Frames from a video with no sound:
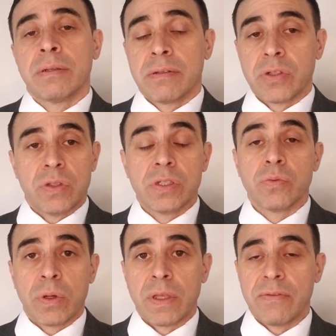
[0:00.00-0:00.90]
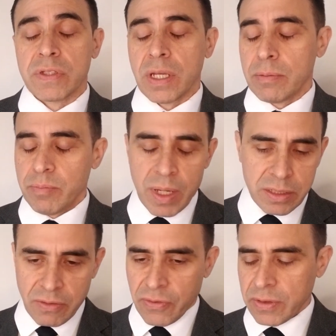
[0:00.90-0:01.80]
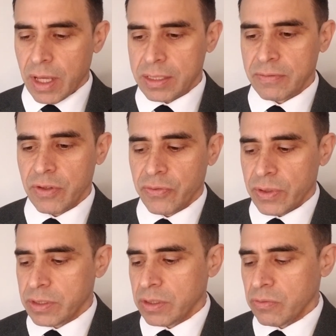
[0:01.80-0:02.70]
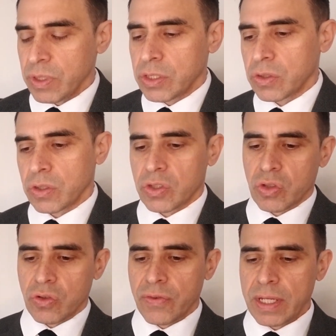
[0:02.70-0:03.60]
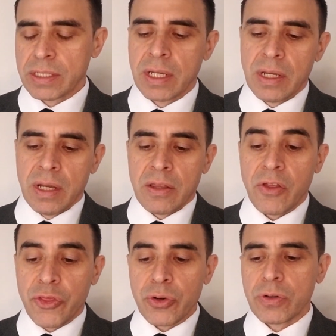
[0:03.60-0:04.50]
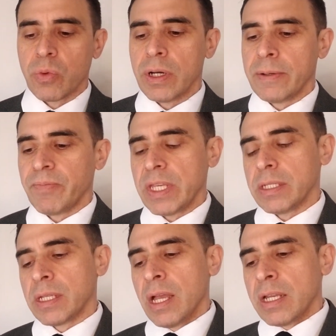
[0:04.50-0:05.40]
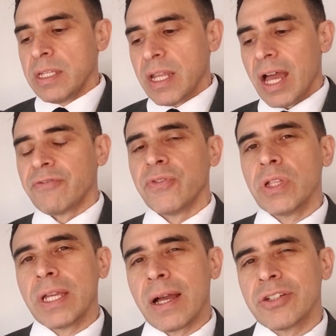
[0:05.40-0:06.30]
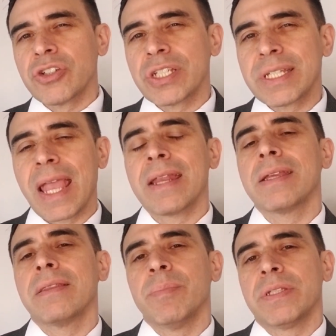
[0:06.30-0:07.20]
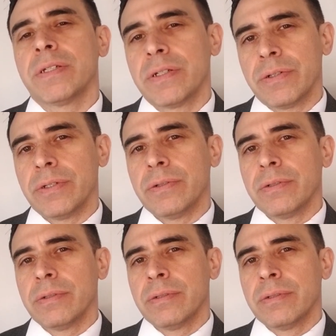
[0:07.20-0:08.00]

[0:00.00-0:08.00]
So this is what they've said based off of lots of different uh, research surveys. The third one is not fully understanding the material.